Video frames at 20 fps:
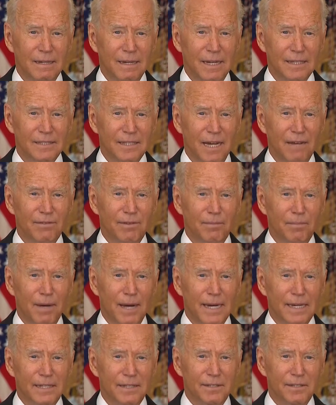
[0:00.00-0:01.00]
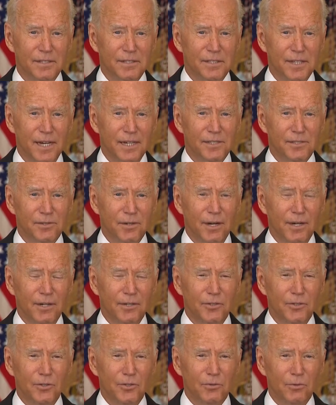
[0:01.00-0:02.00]
as I have the back of the states trying
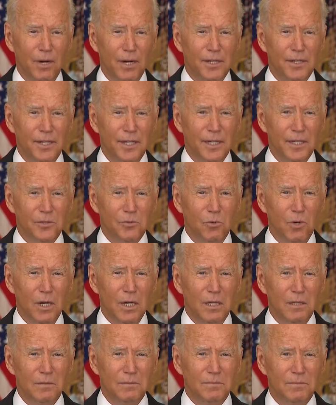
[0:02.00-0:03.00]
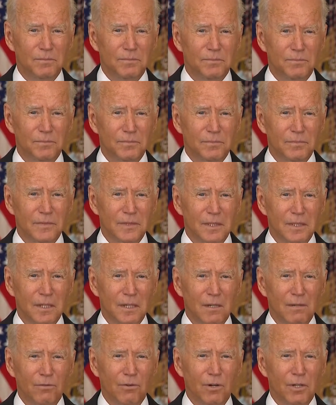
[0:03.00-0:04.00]
to do the right thing as well.
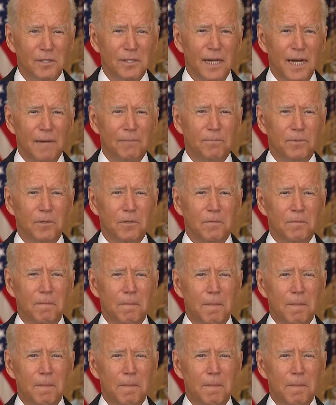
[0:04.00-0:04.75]
For example,